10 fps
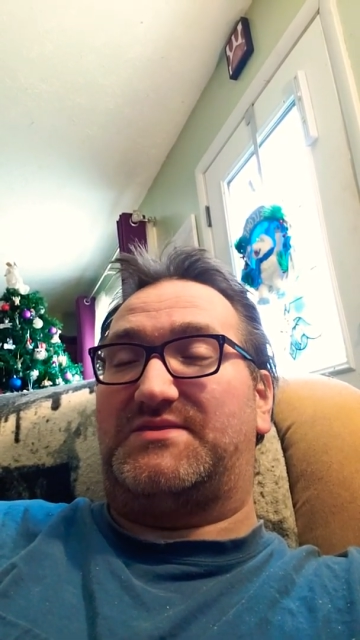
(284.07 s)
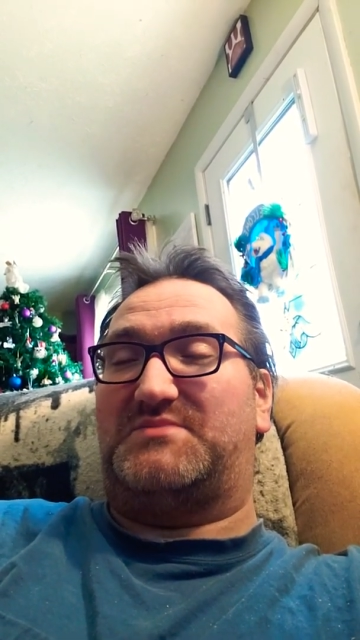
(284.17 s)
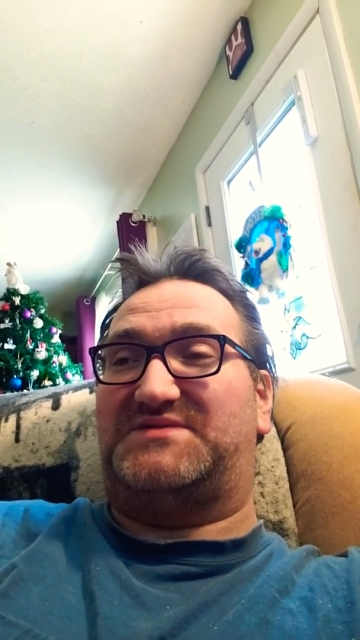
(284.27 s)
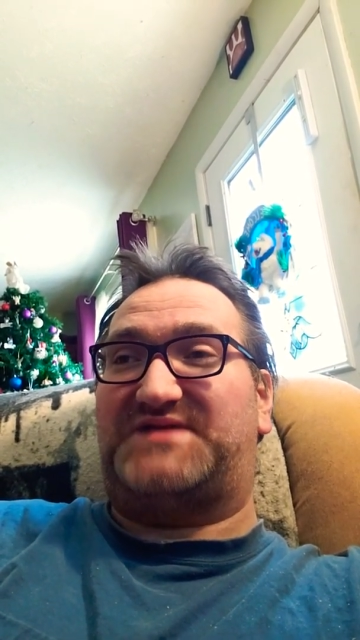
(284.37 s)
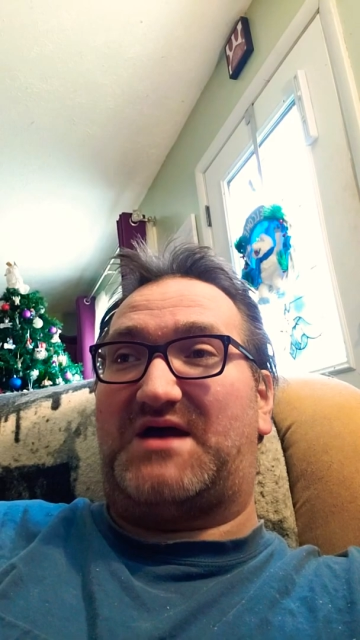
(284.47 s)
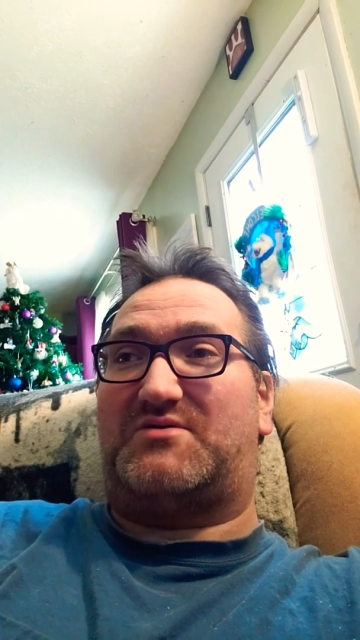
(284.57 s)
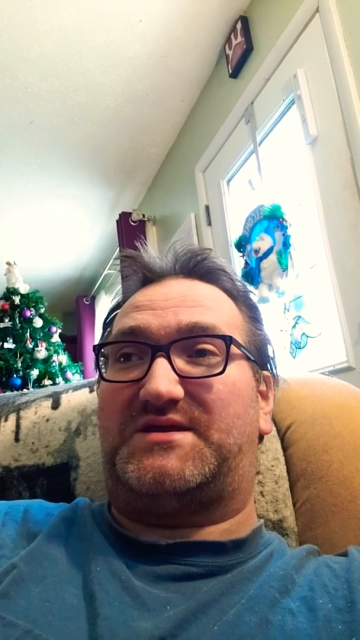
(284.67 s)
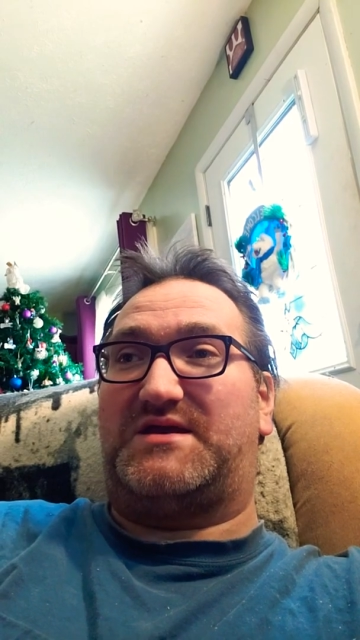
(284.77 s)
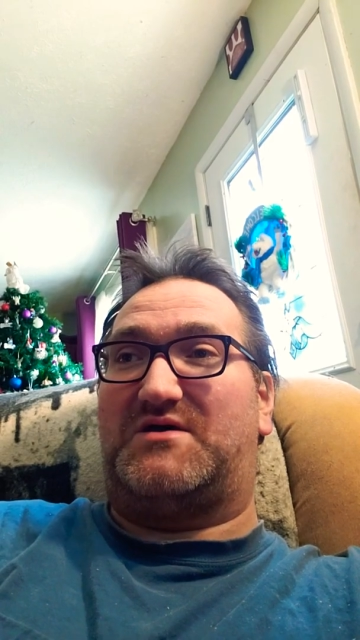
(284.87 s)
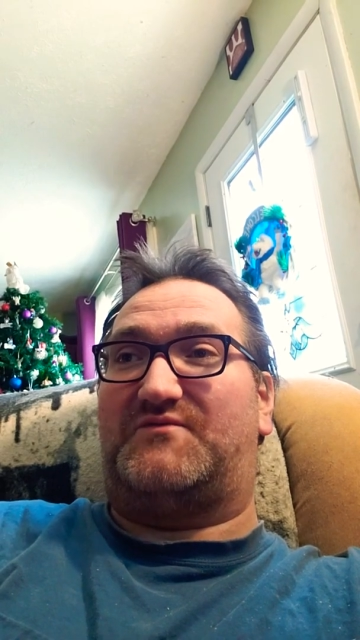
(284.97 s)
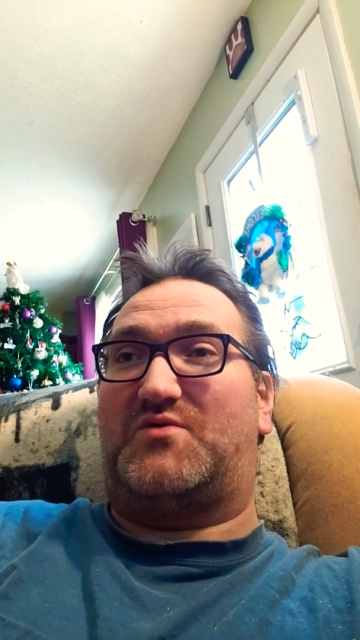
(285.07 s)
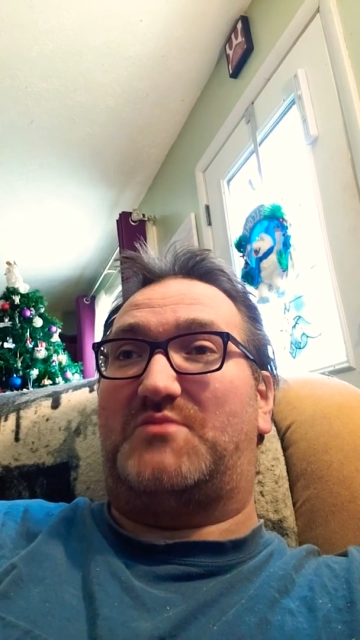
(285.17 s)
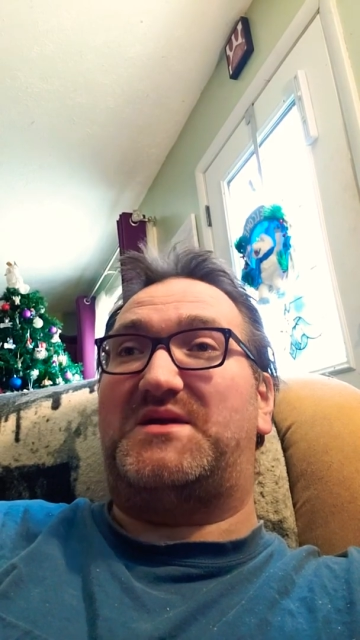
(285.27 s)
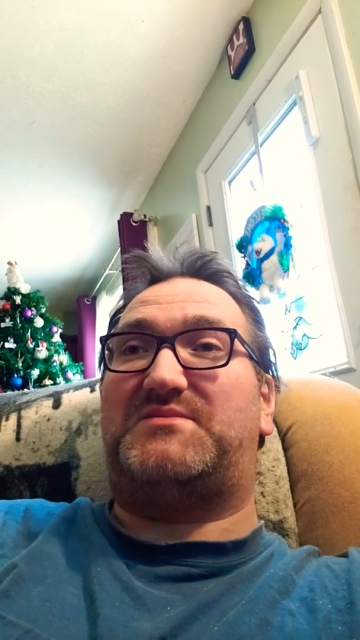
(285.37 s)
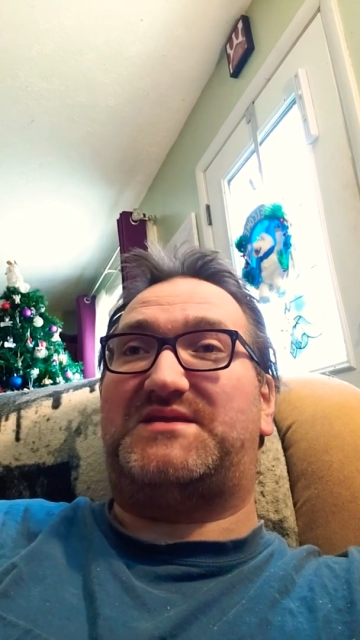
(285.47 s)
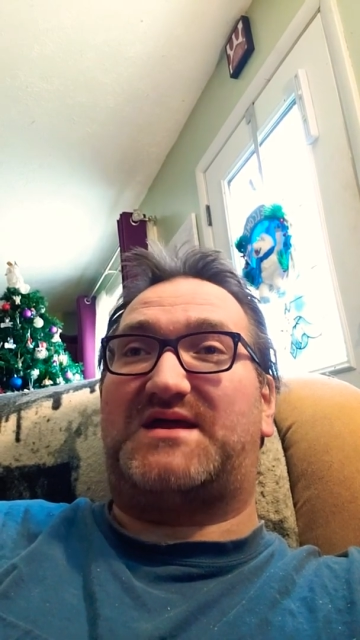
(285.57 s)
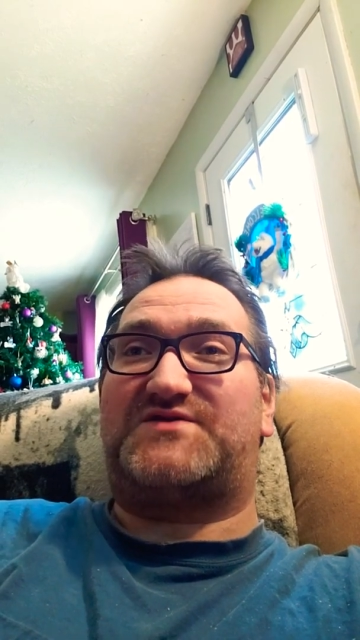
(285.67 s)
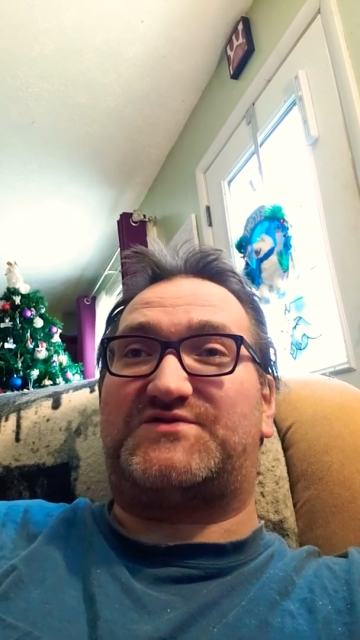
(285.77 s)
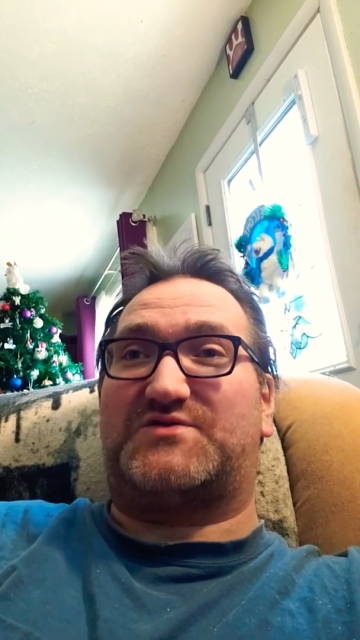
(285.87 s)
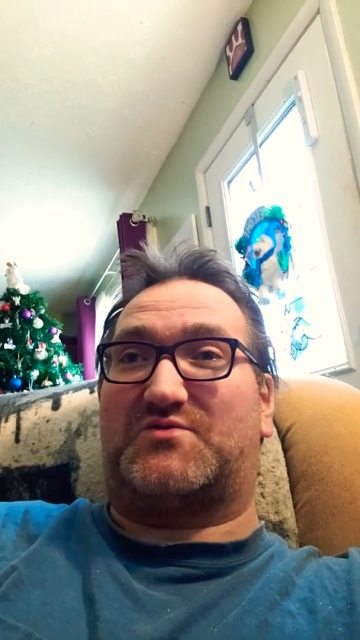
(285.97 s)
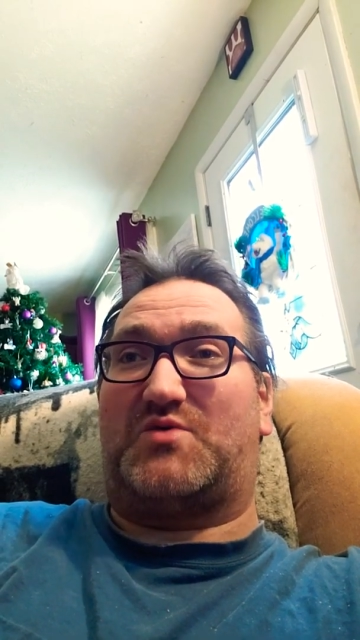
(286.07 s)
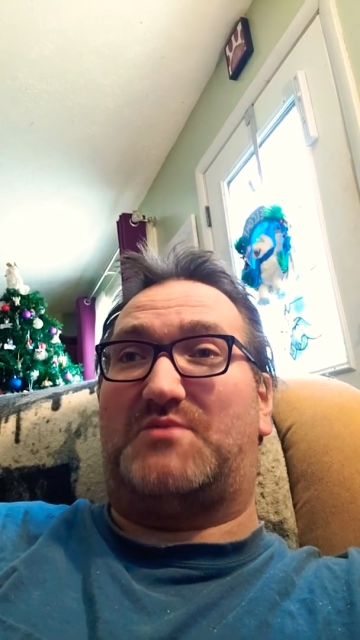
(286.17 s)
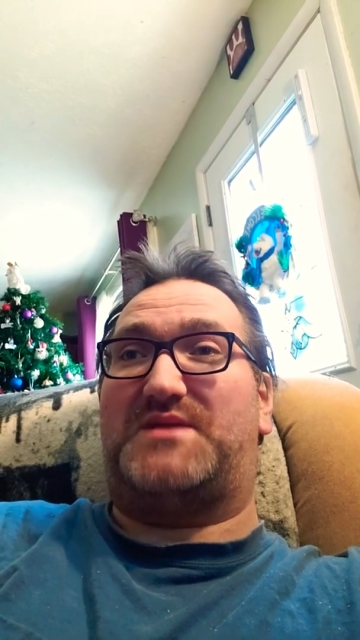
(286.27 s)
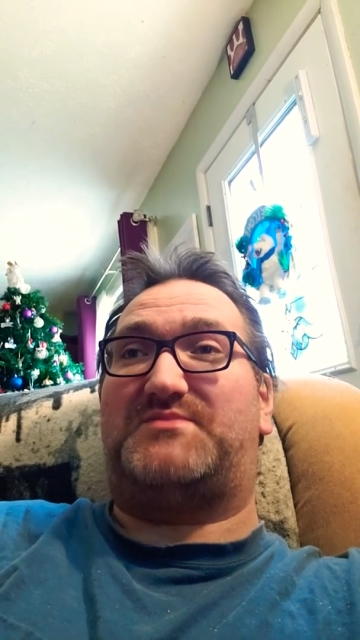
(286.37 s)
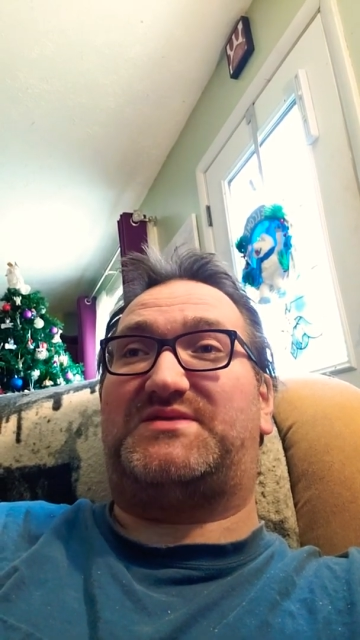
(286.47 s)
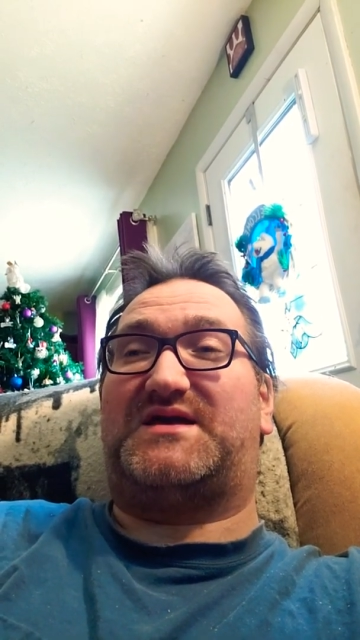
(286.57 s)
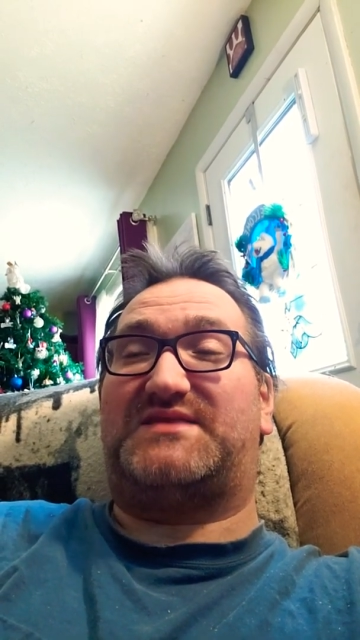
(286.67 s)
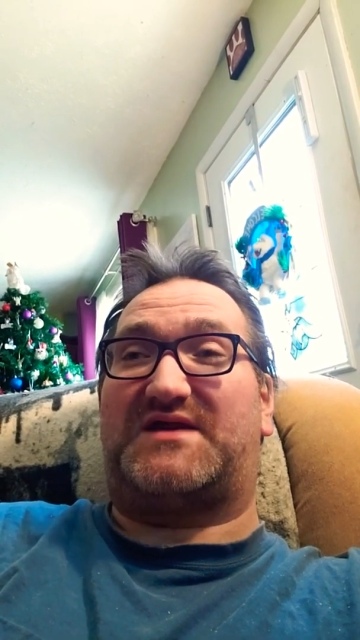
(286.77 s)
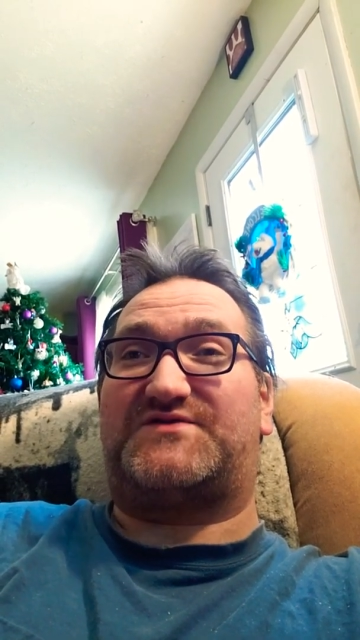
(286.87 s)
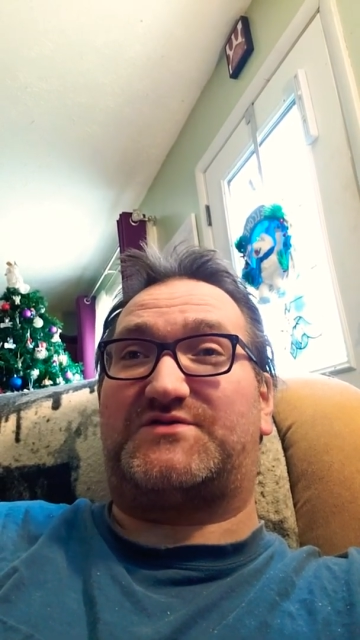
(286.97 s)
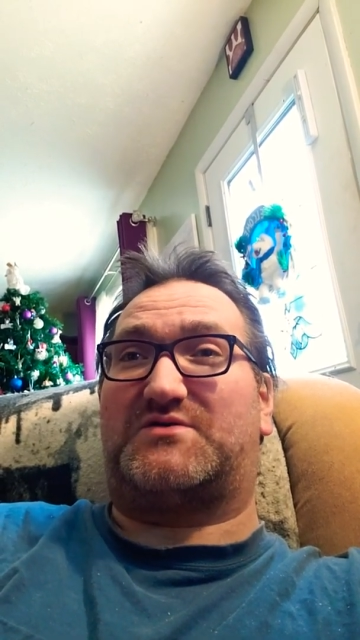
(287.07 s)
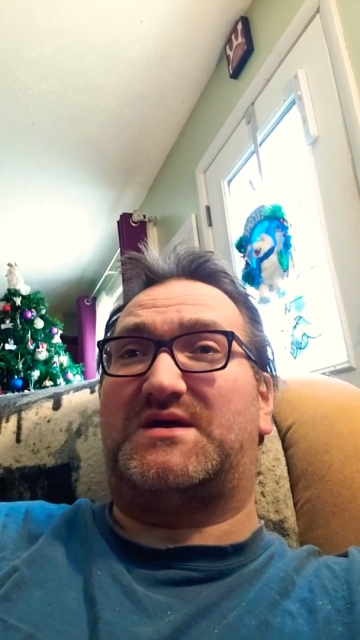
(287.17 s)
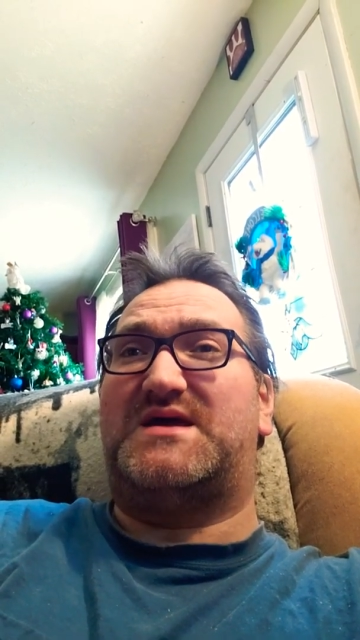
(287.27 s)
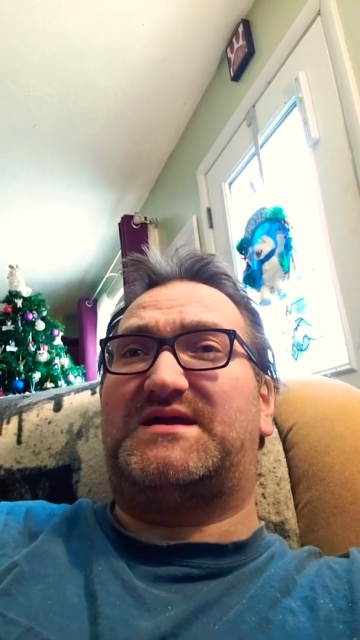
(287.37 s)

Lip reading: the mentality of, well, maybe next year. Well, maybe that next year.